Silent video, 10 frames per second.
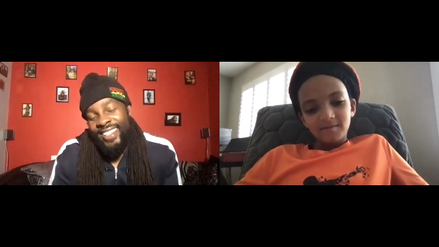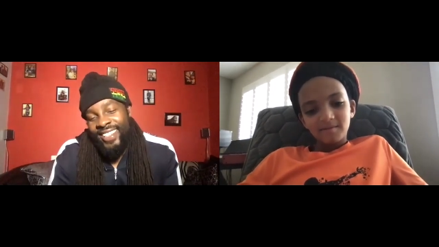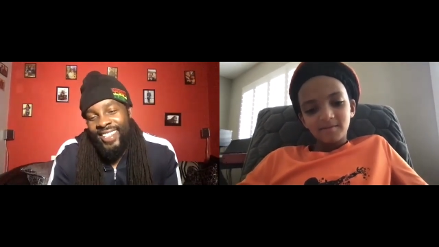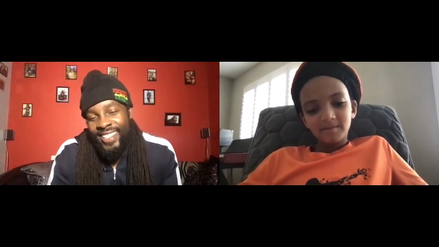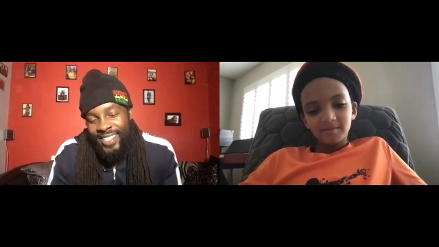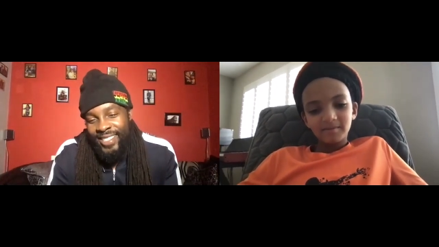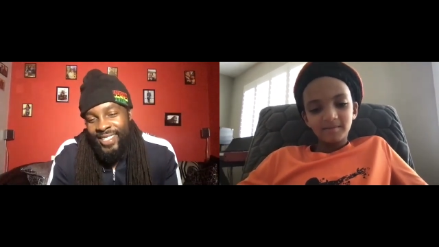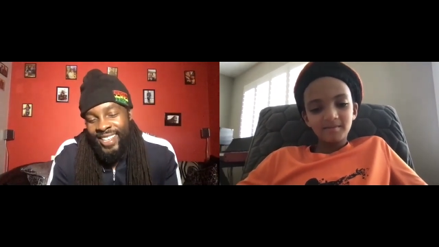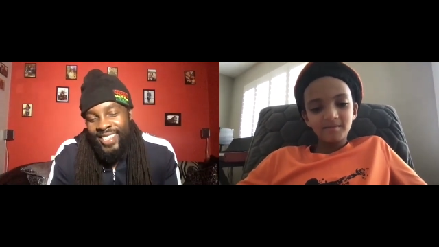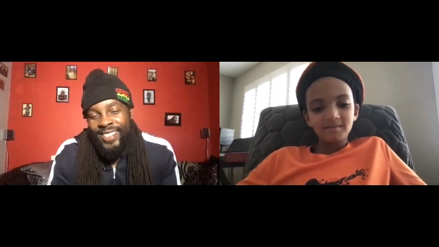Speaker 1: That is
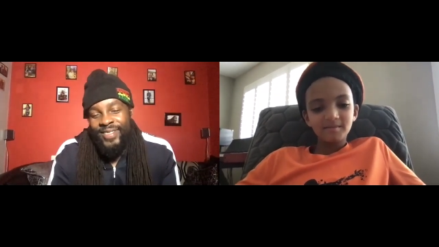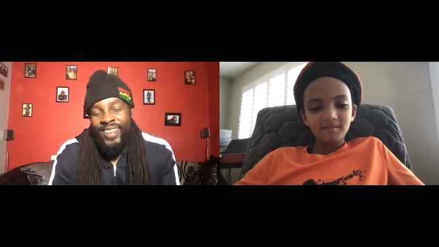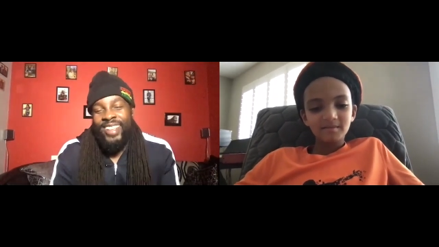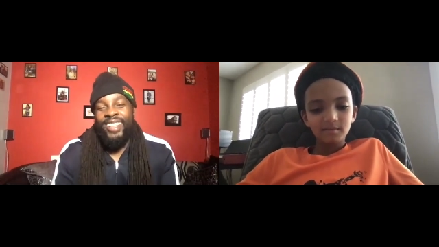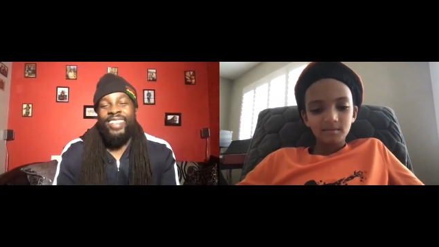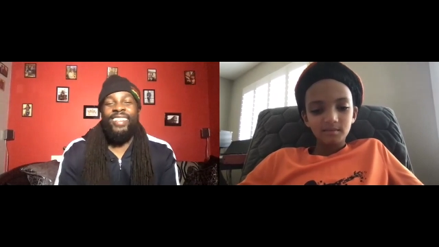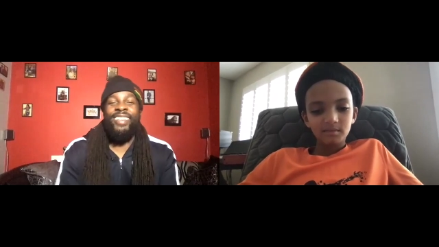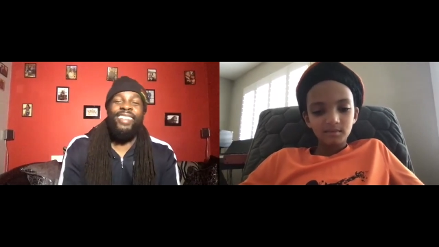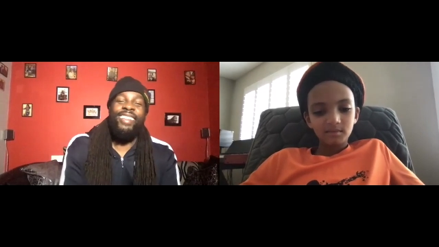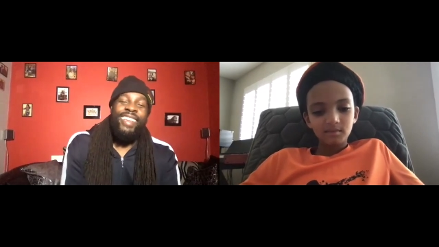that is very good.
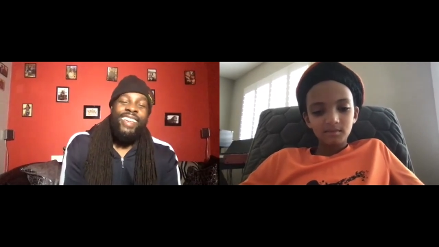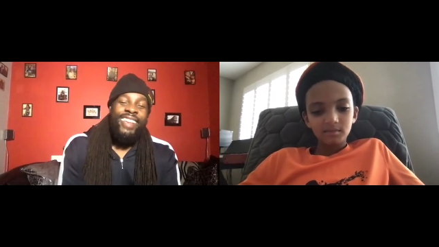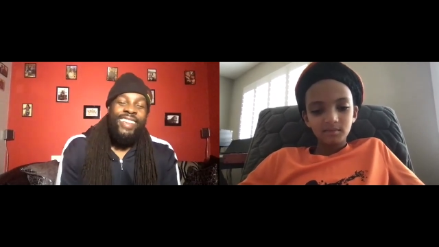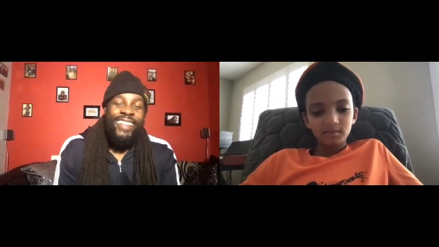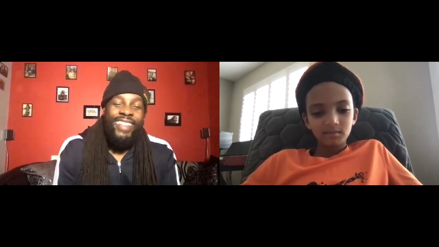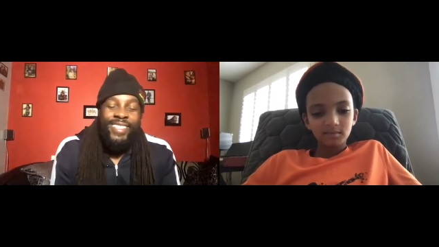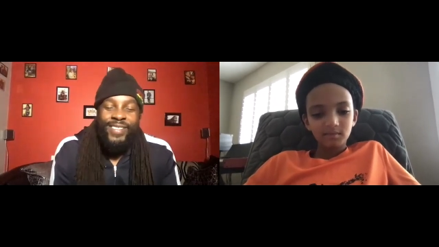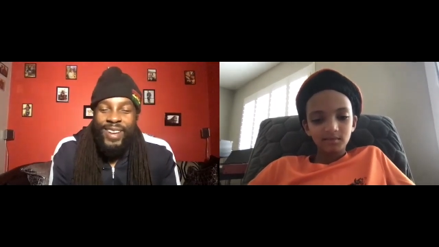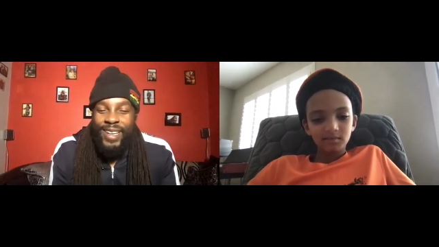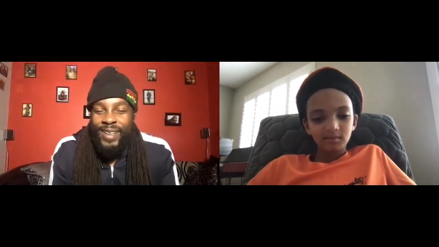That is
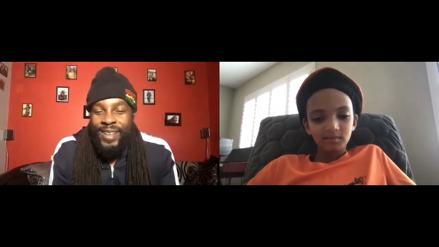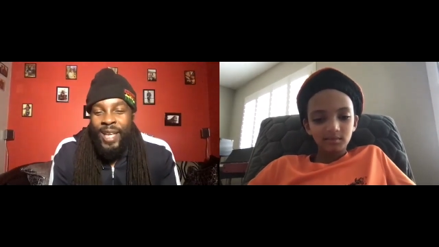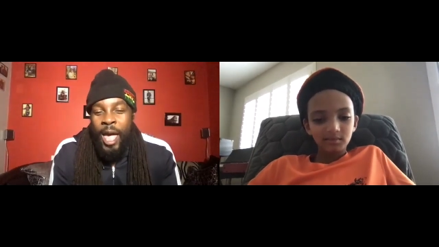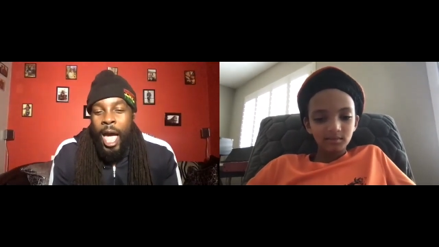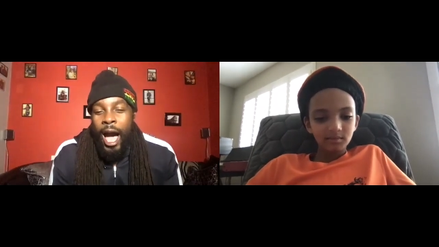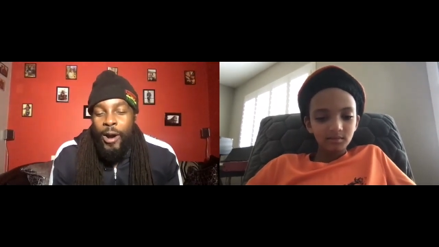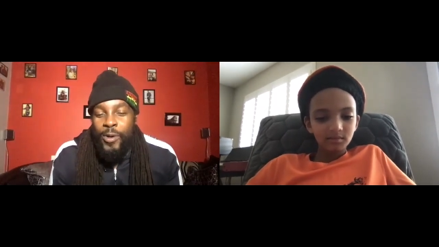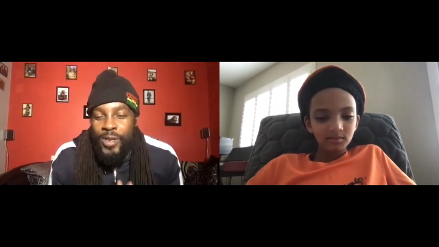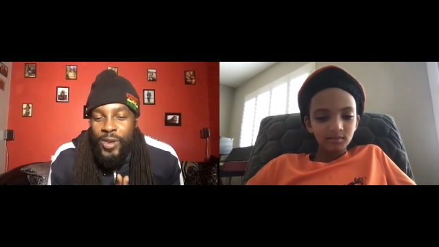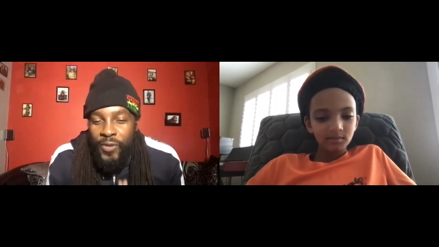very good. How
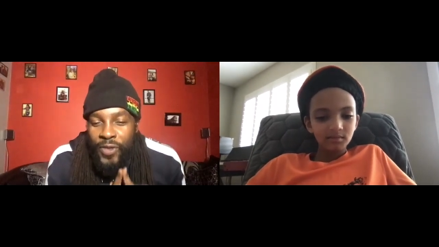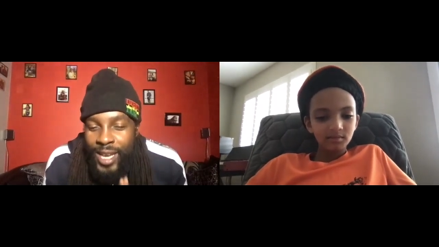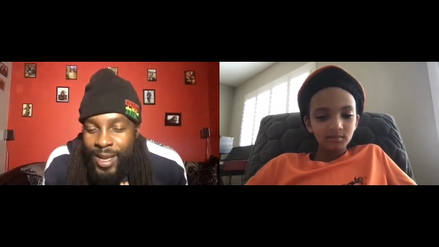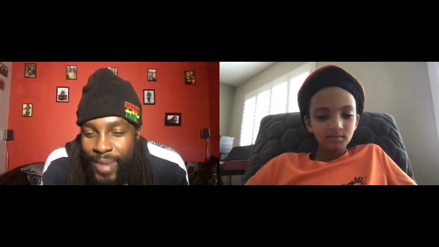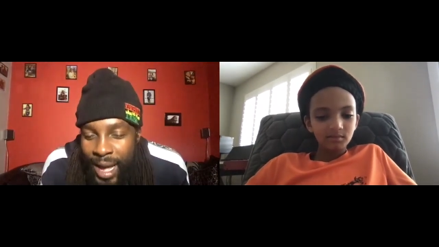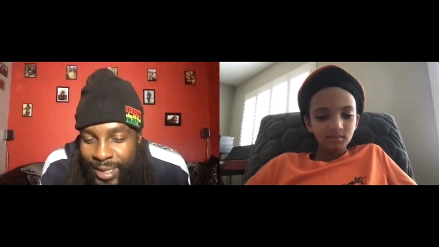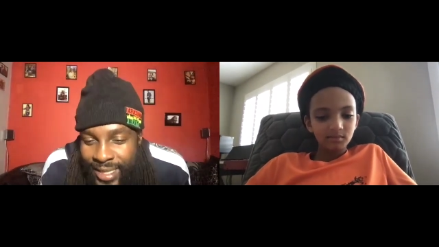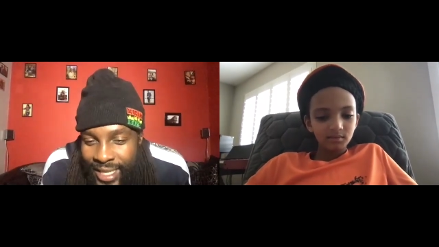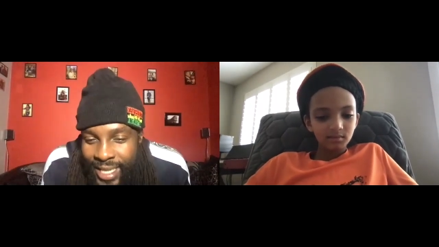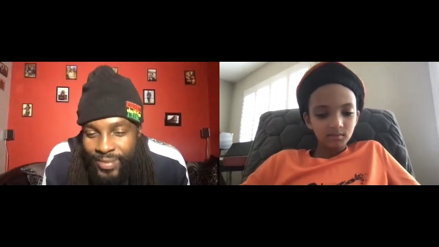would you feel about
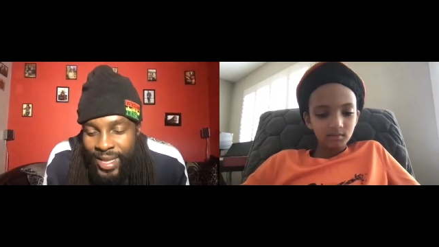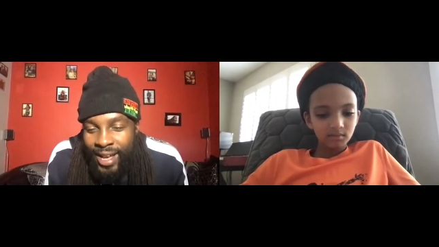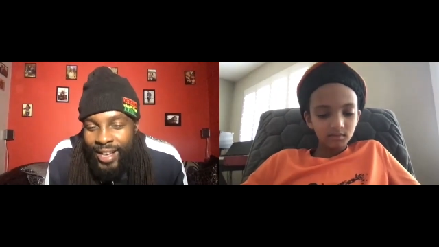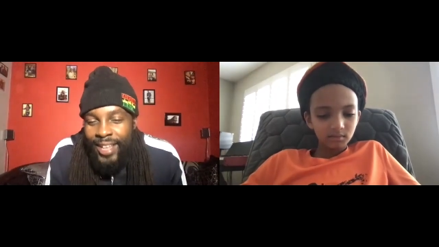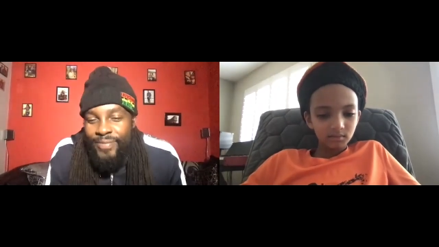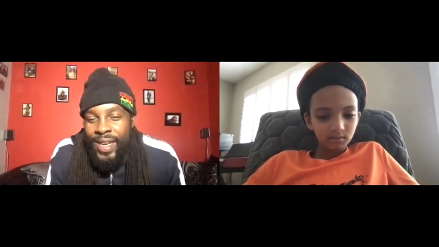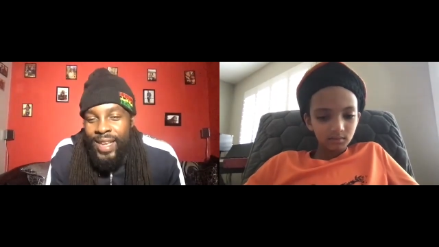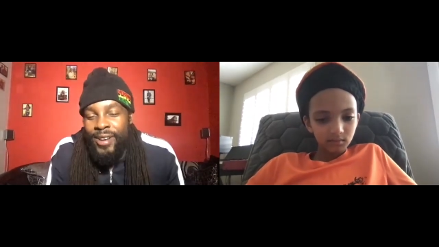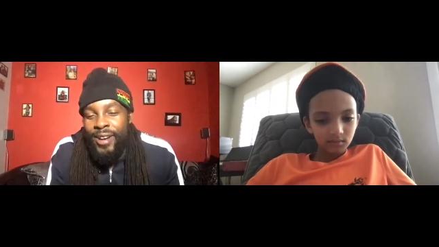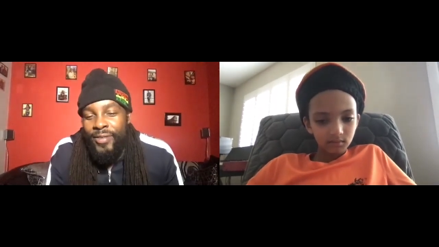singing me a
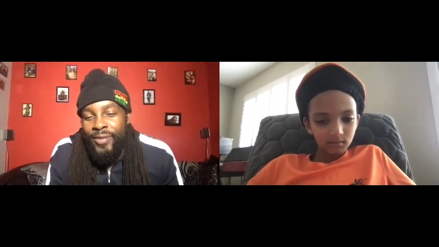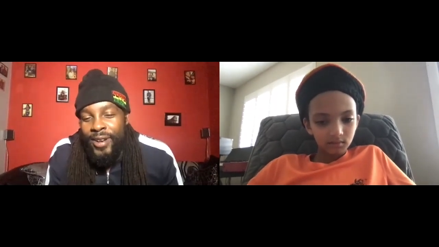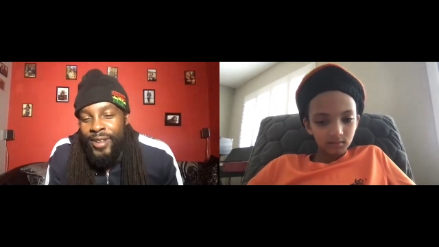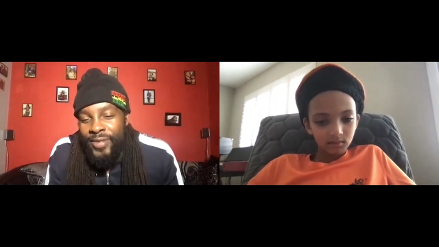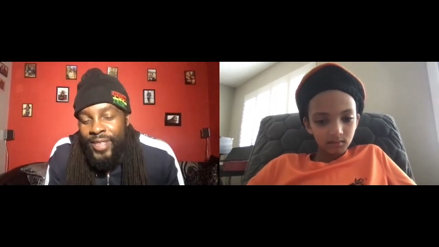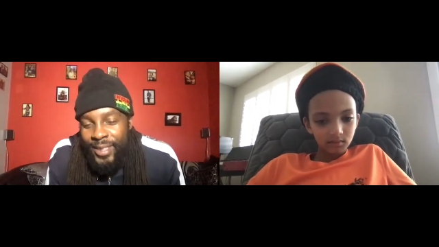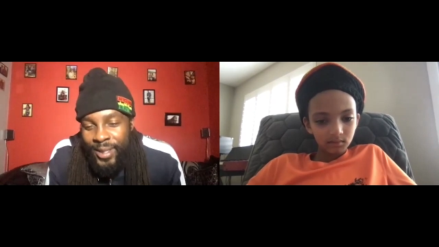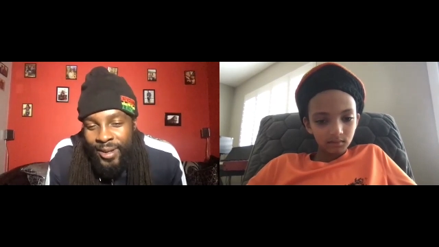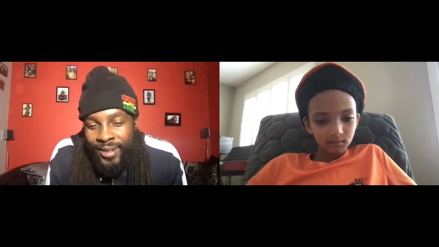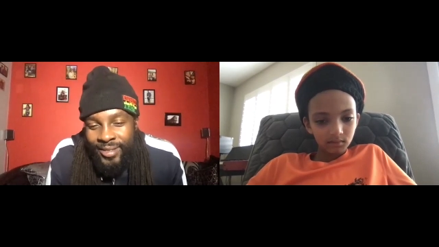cappella of one of your
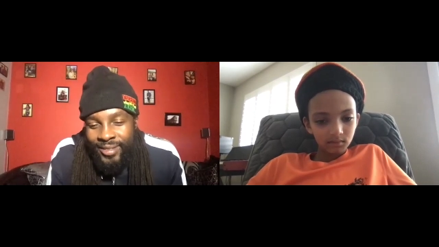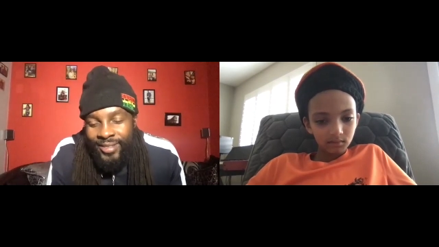songs?